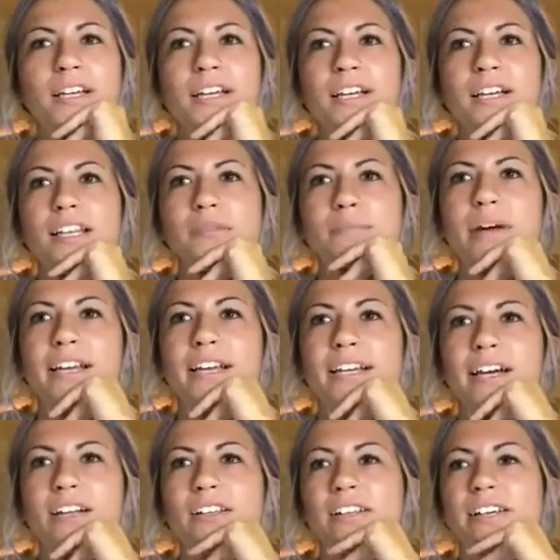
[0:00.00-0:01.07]
like my
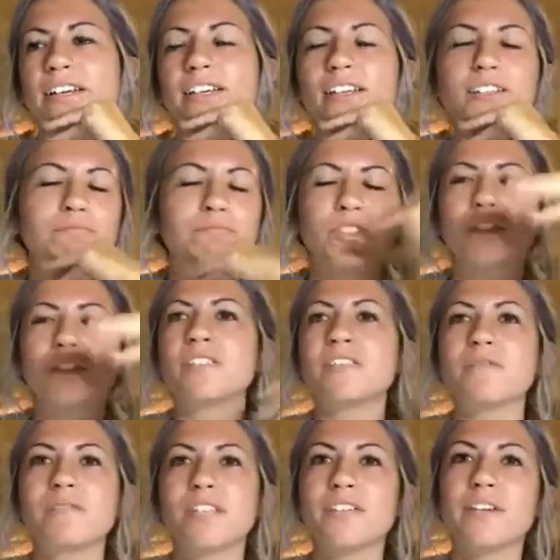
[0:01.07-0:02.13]
daily just
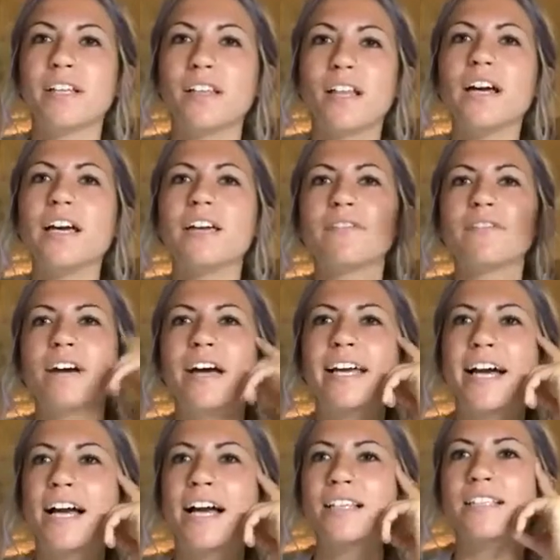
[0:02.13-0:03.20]
living life, I
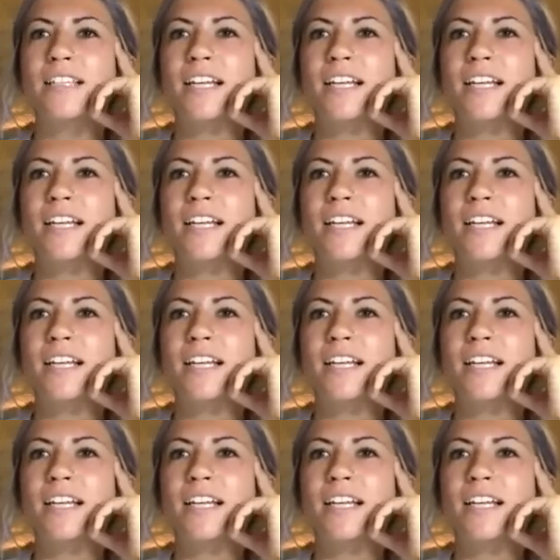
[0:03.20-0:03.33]
guess.